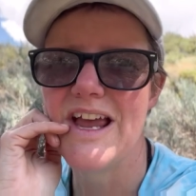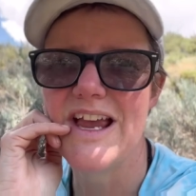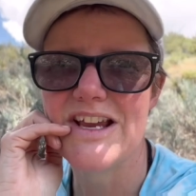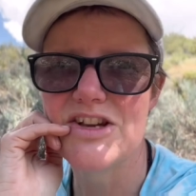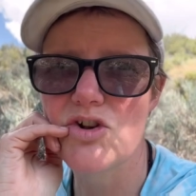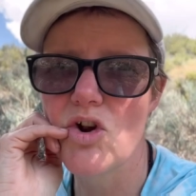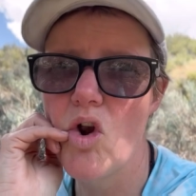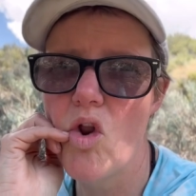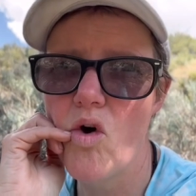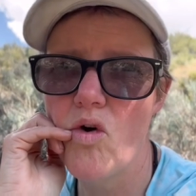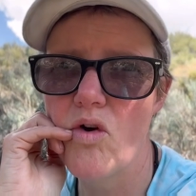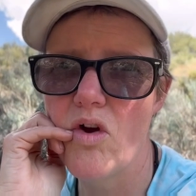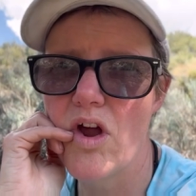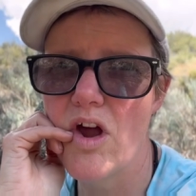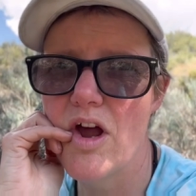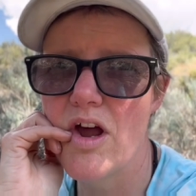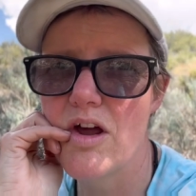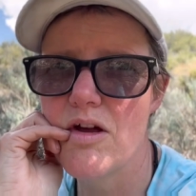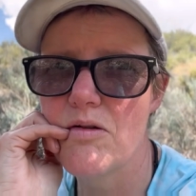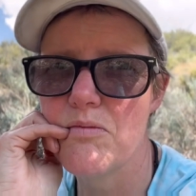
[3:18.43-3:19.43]
it's
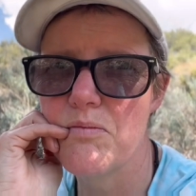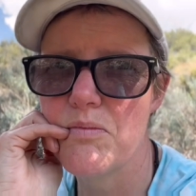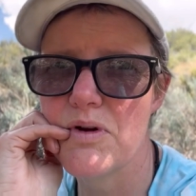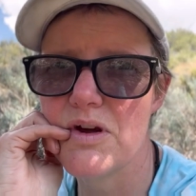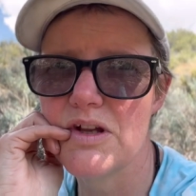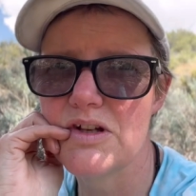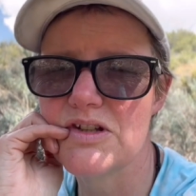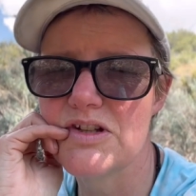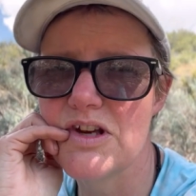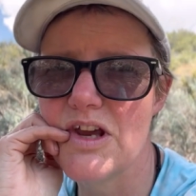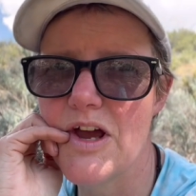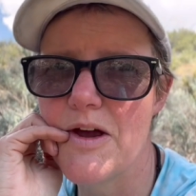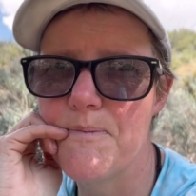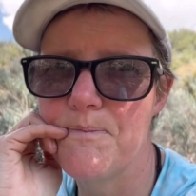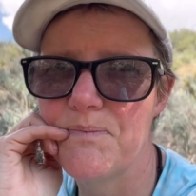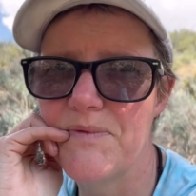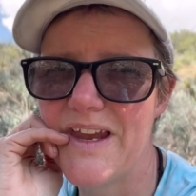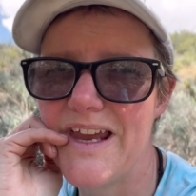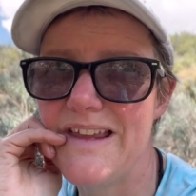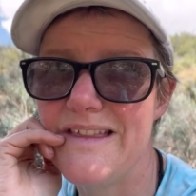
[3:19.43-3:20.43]
longer but
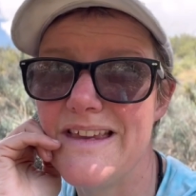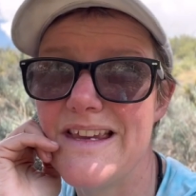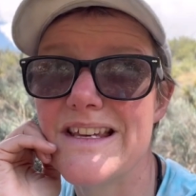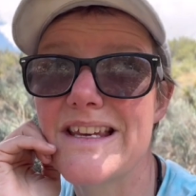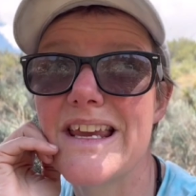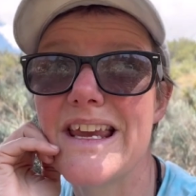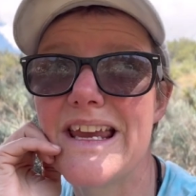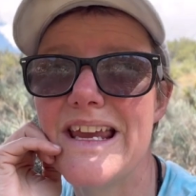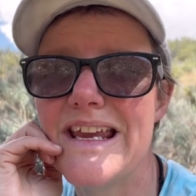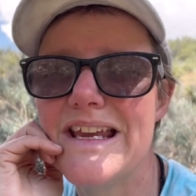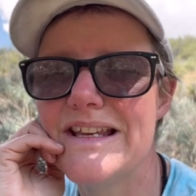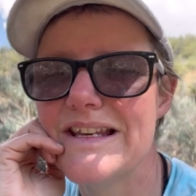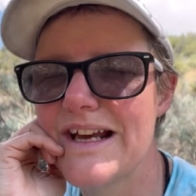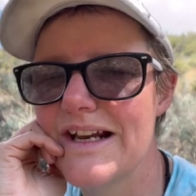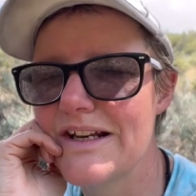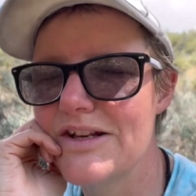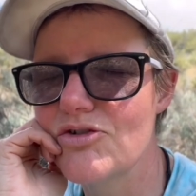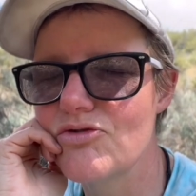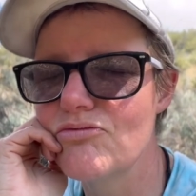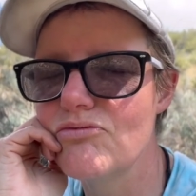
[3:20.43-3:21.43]
um, in this heat
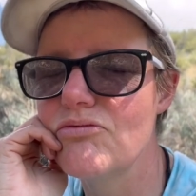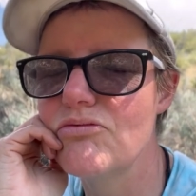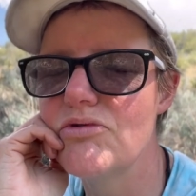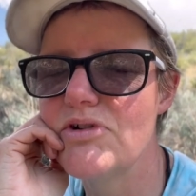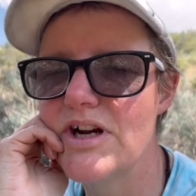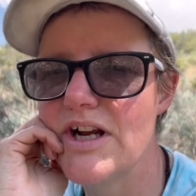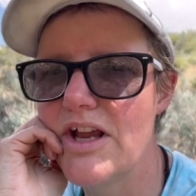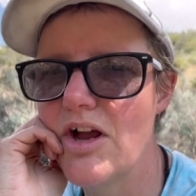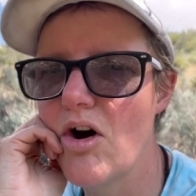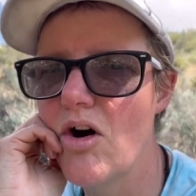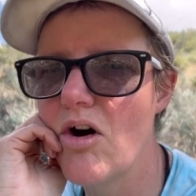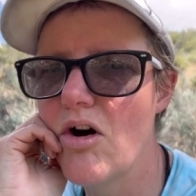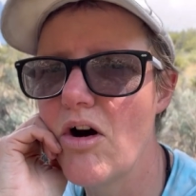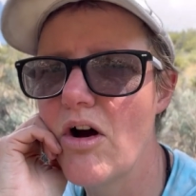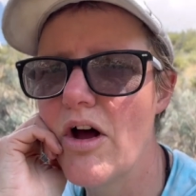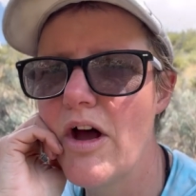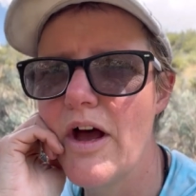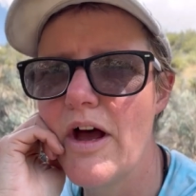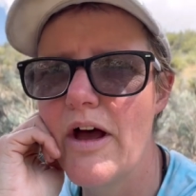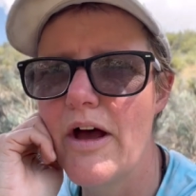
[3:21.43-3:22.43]
and it's really hot
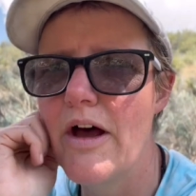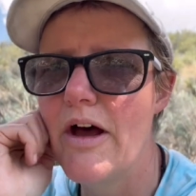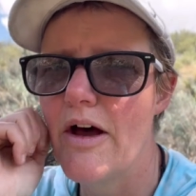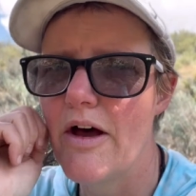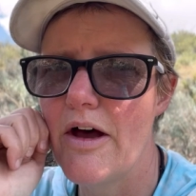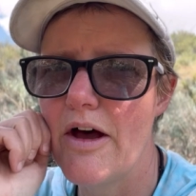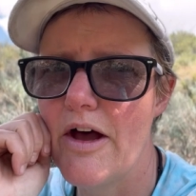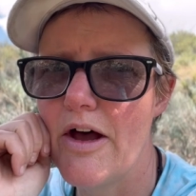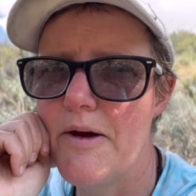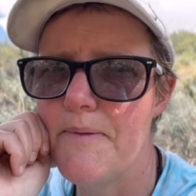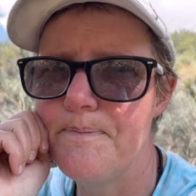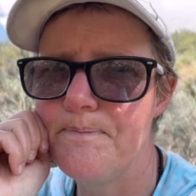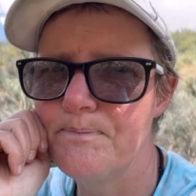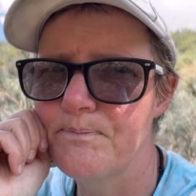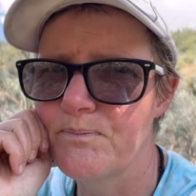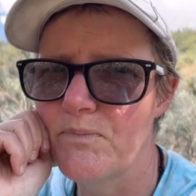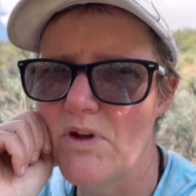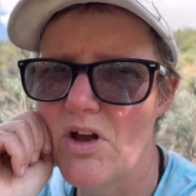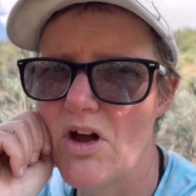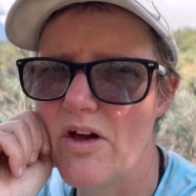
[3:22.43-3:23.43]

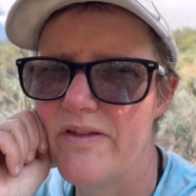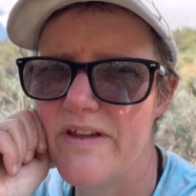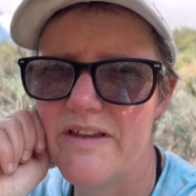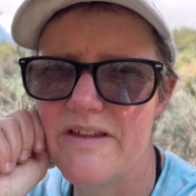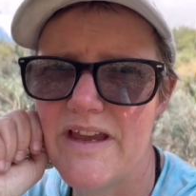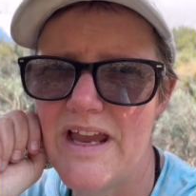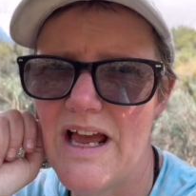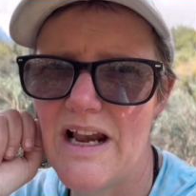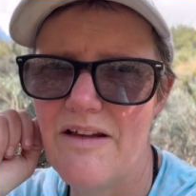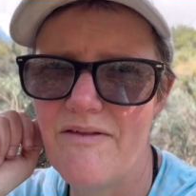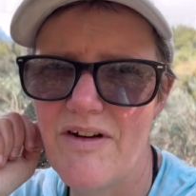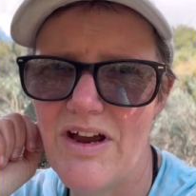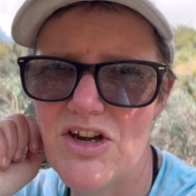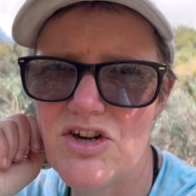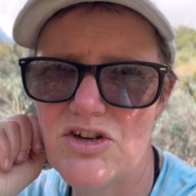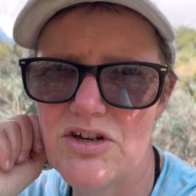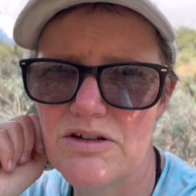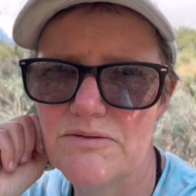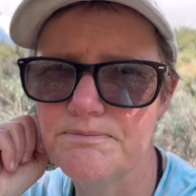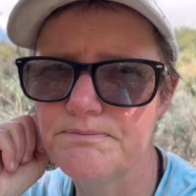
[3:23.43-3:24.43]
um, I think the
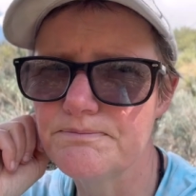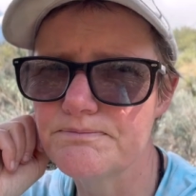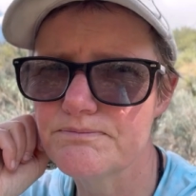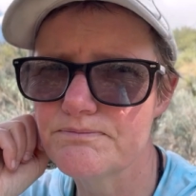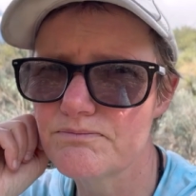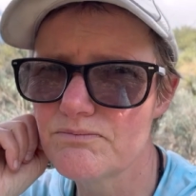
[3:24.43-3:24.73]
elevation